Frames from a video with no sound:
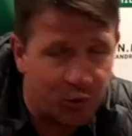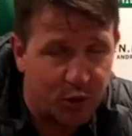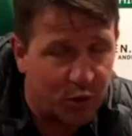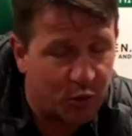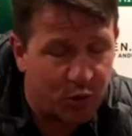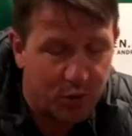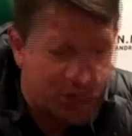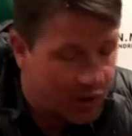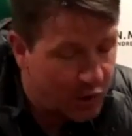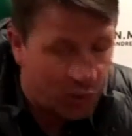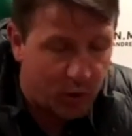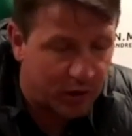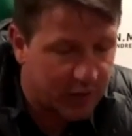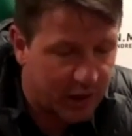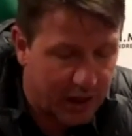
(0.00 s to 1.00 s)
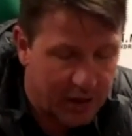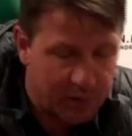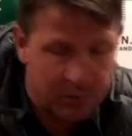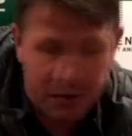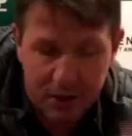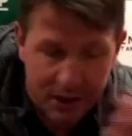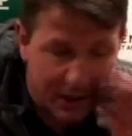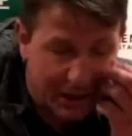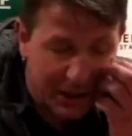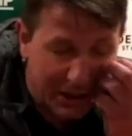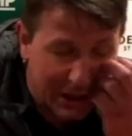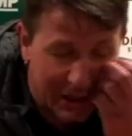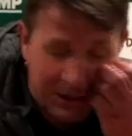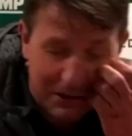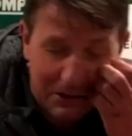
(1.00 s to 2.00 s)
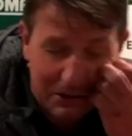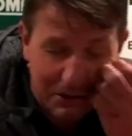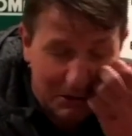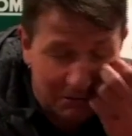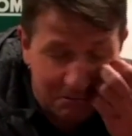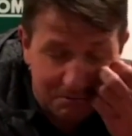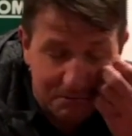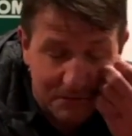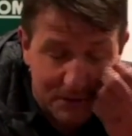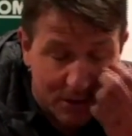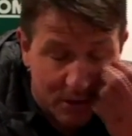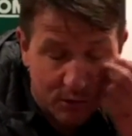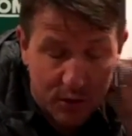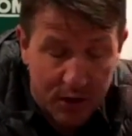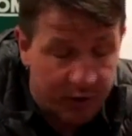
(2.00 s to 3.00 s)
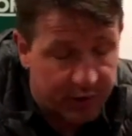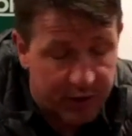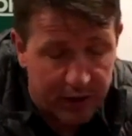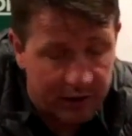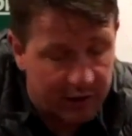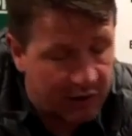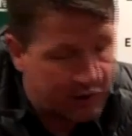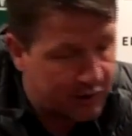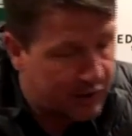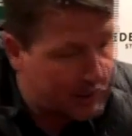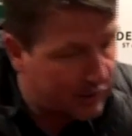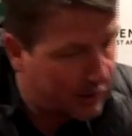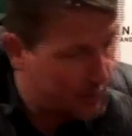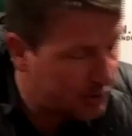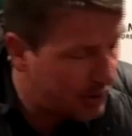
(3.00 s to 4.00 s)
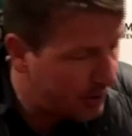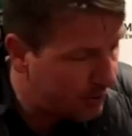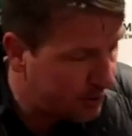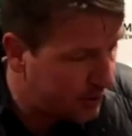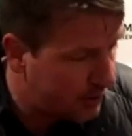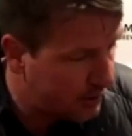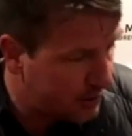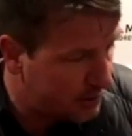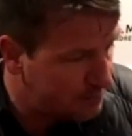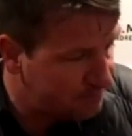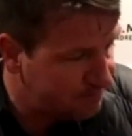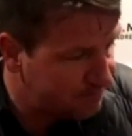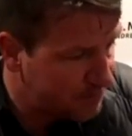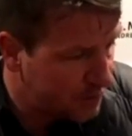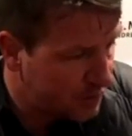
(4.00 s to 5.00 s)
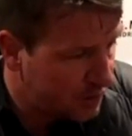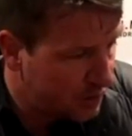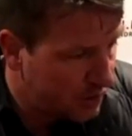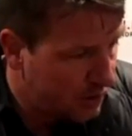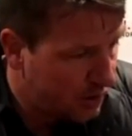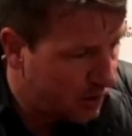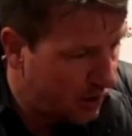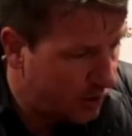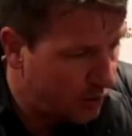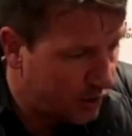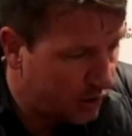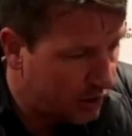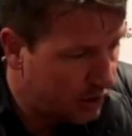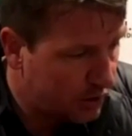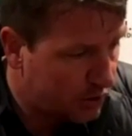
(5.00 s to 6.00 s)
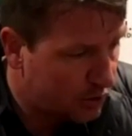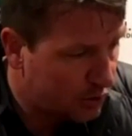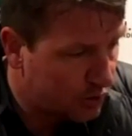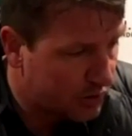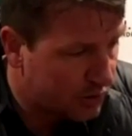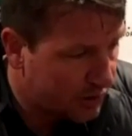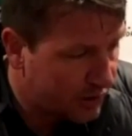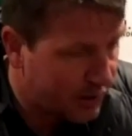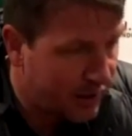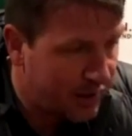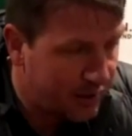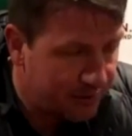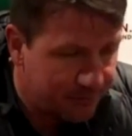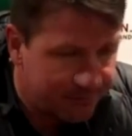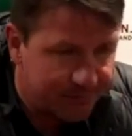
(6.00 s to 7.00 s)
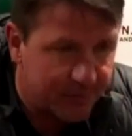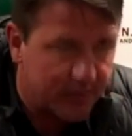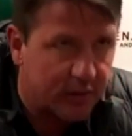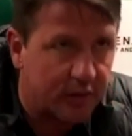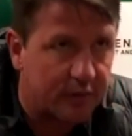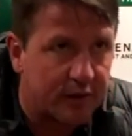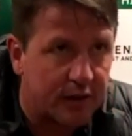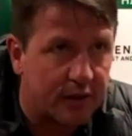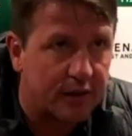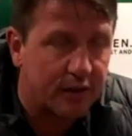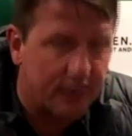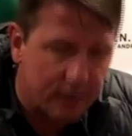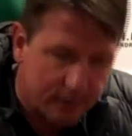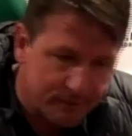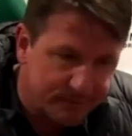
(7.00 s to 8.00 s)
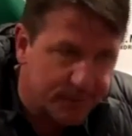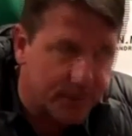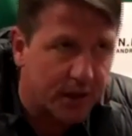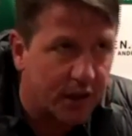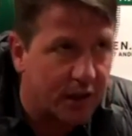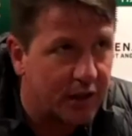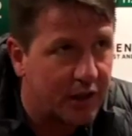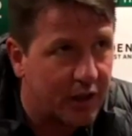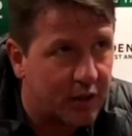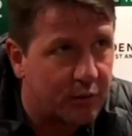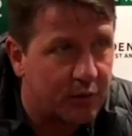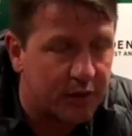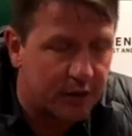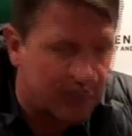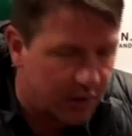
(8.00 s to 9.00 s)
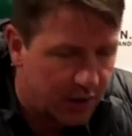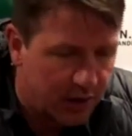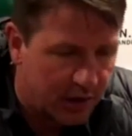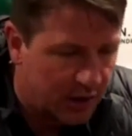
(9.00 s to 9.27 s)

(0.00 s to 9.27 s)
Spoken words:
Only one game in the league, and we have 10 games left, and we need to do it again on Saturday, again next week.